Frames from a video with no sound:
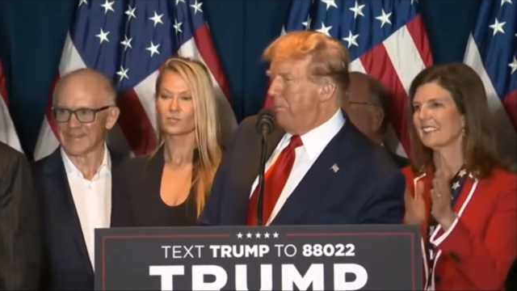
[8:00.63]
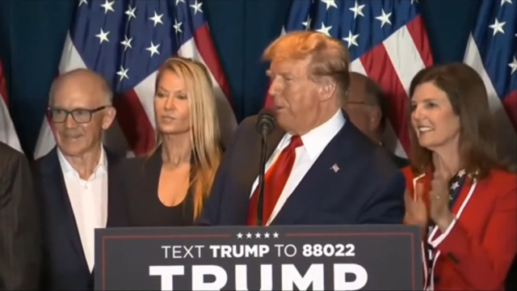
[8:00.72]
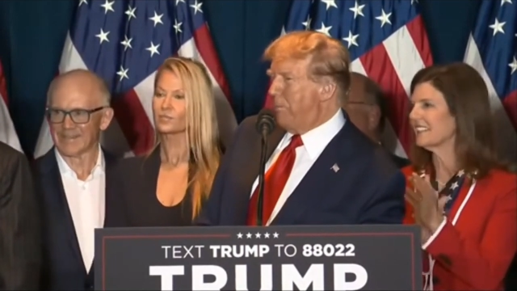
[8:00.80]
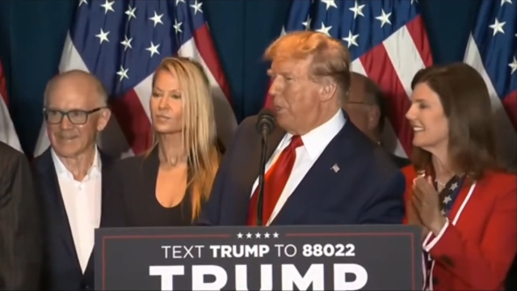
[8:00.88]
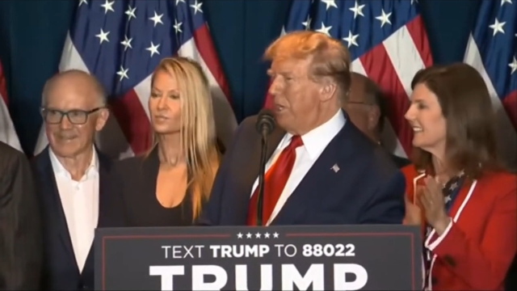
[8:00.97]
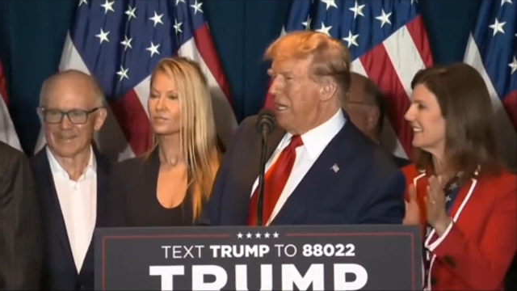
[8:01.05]
Speaker 1: we
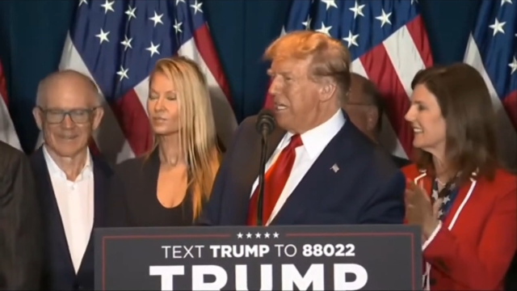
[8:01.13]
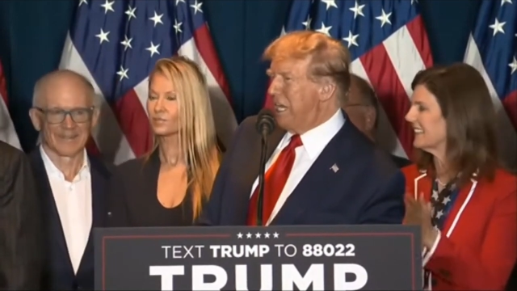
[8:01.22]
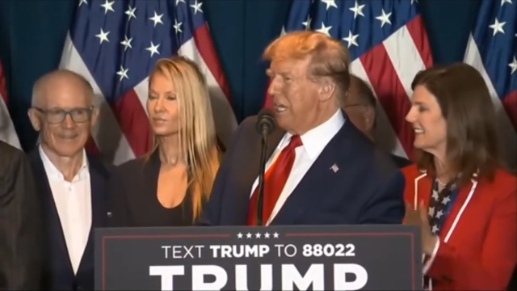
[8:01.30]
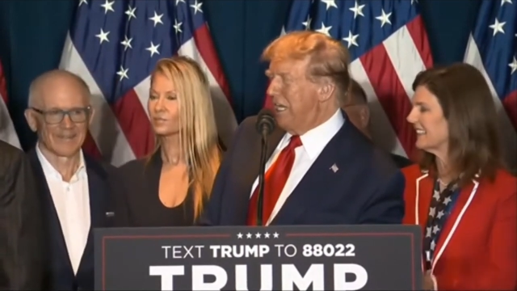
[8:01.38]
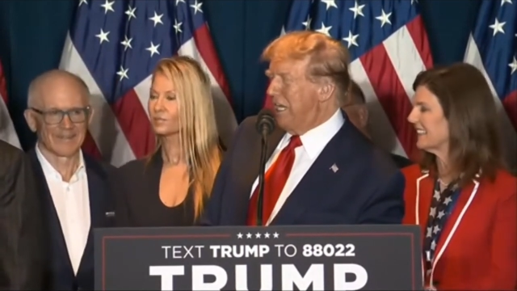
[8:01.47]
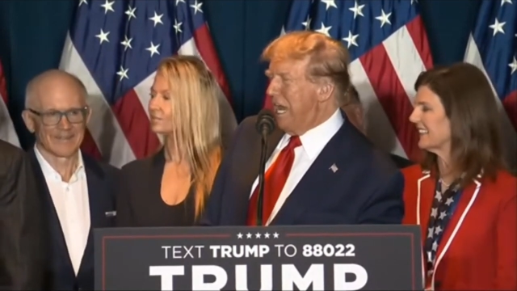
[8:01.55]
may be
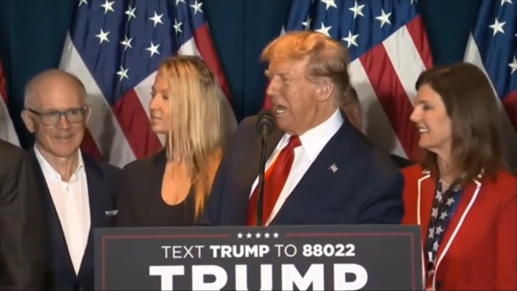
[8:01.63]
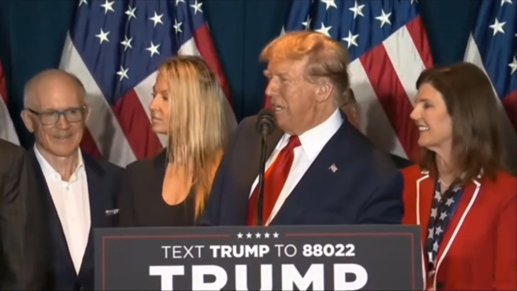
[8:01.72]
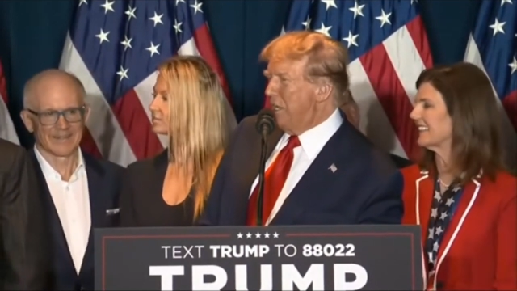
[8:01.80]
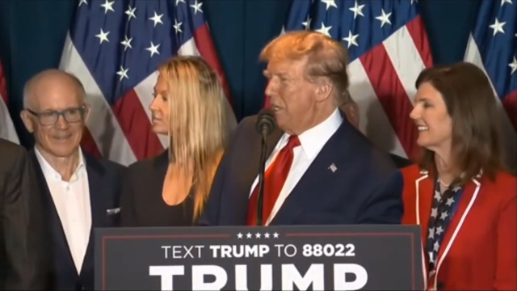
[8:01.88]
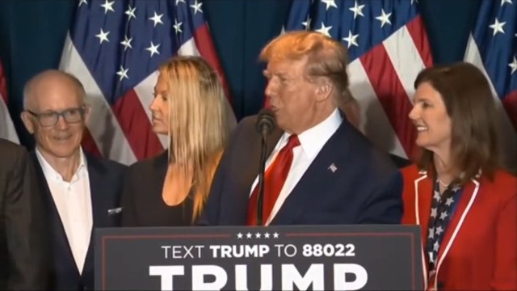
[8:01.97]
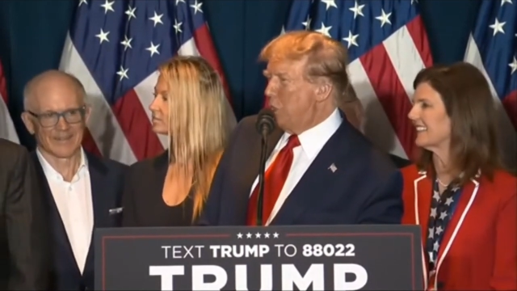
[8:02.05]
putting
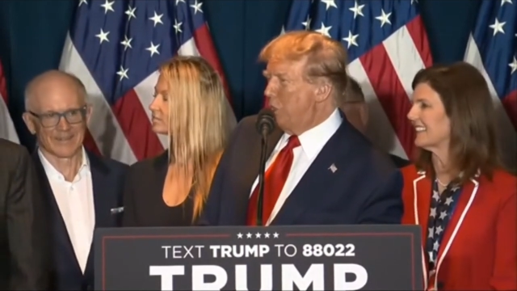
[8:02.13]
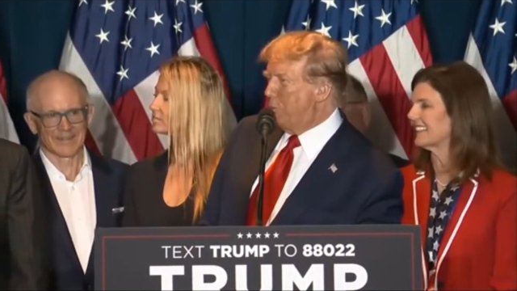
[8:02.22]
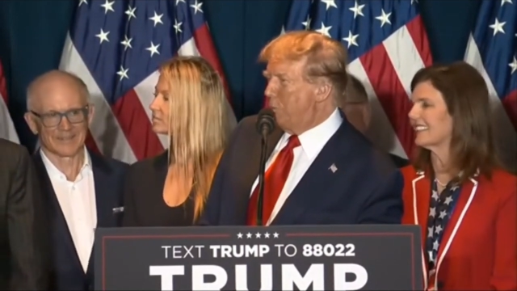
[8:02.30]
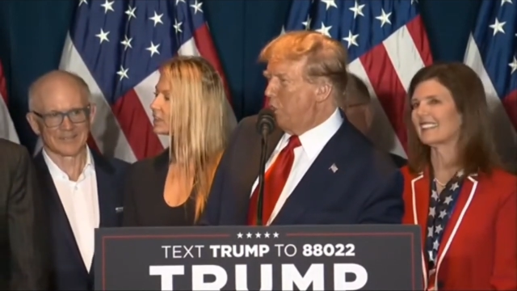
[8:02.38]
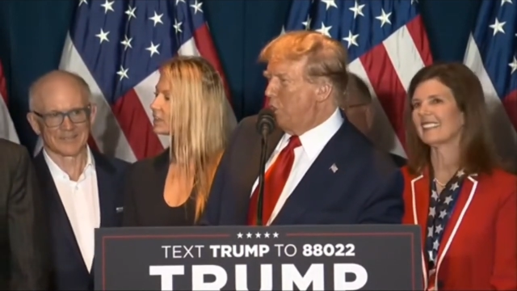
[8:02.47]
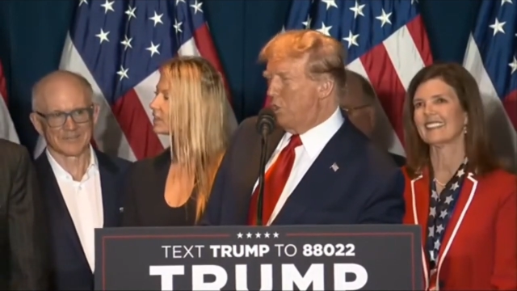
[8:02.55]
Kellyanne in the
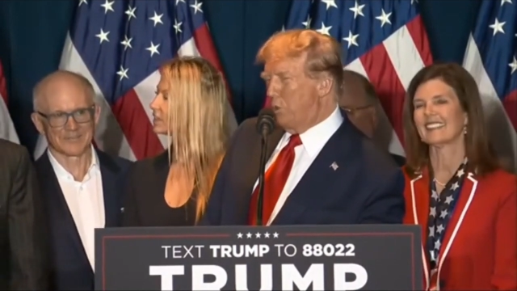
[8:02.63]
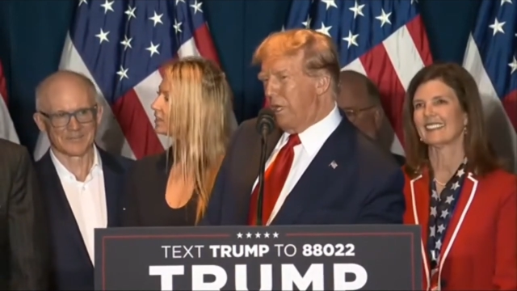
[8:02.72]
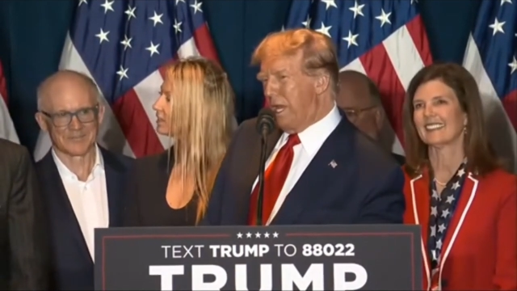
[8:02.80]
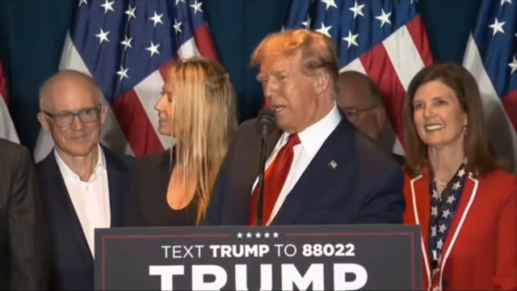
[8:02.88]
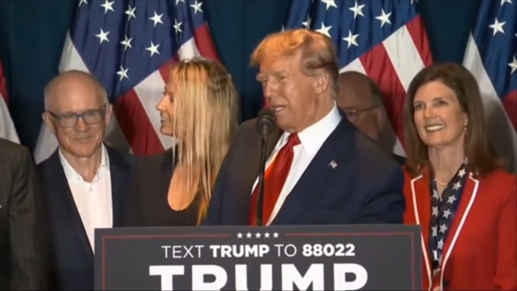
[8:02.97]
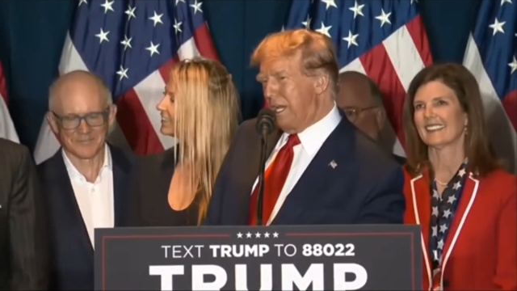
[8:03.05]
group
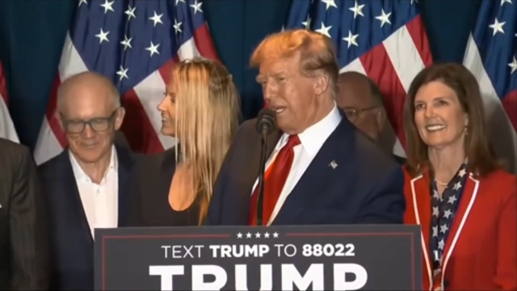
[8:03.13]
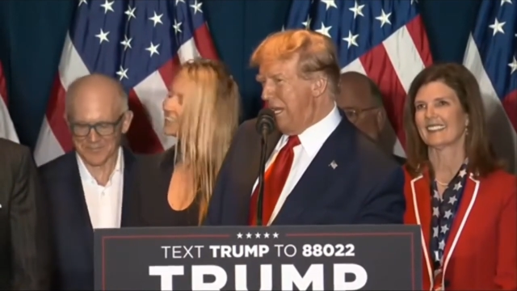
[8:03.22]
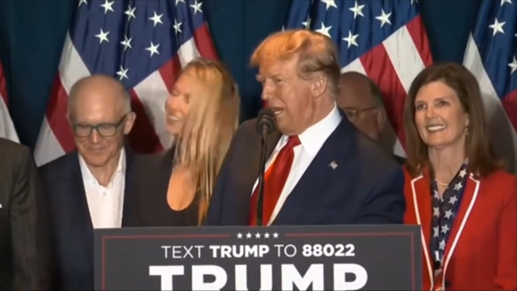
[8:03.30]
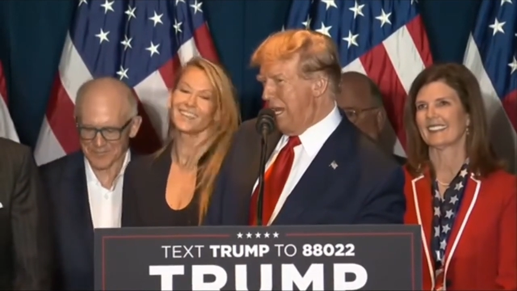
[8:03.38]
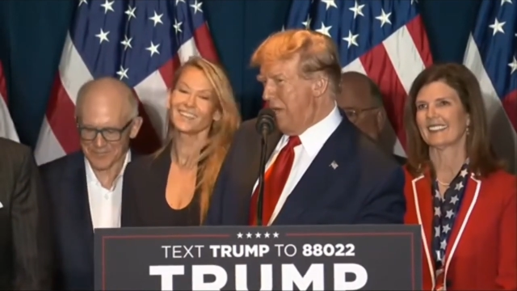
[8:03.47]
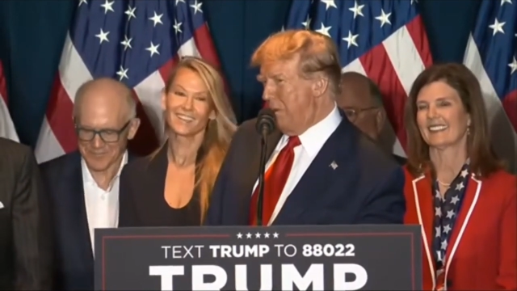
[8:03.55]
too. We like
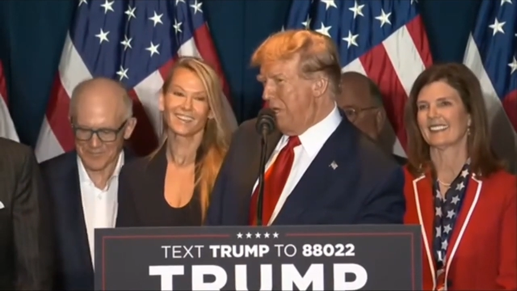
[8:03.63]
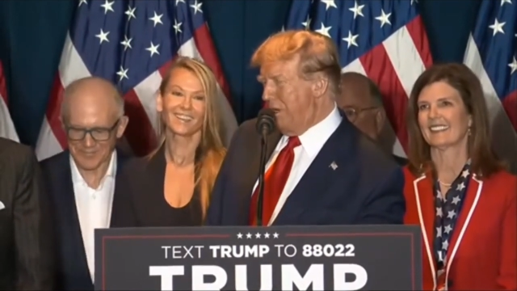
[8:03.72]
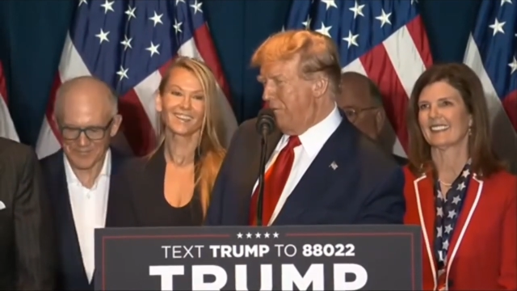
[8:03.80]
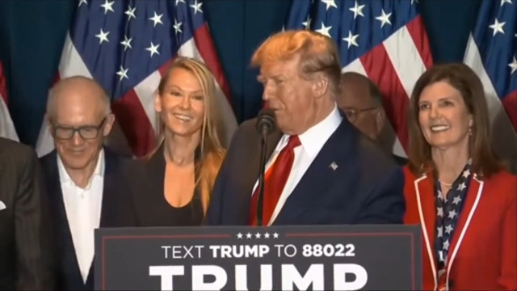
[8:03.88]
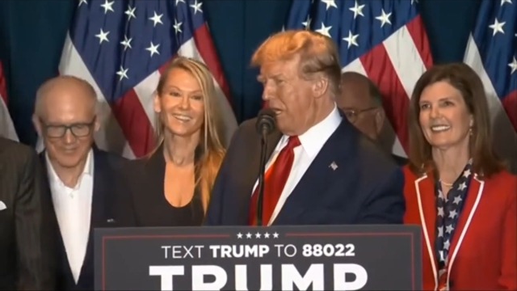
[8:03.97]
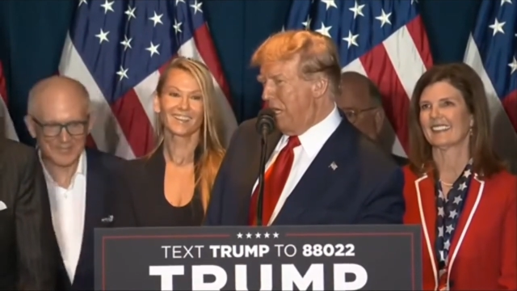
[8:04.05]
Kellyanne.
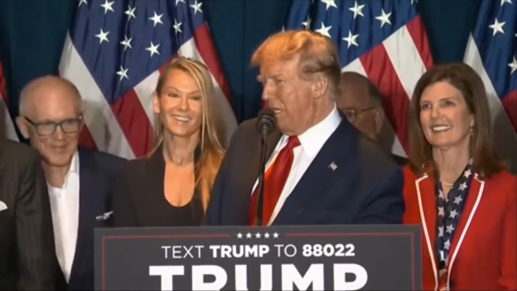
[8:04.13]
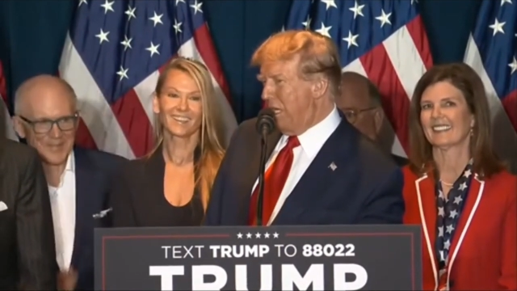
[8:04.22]
We love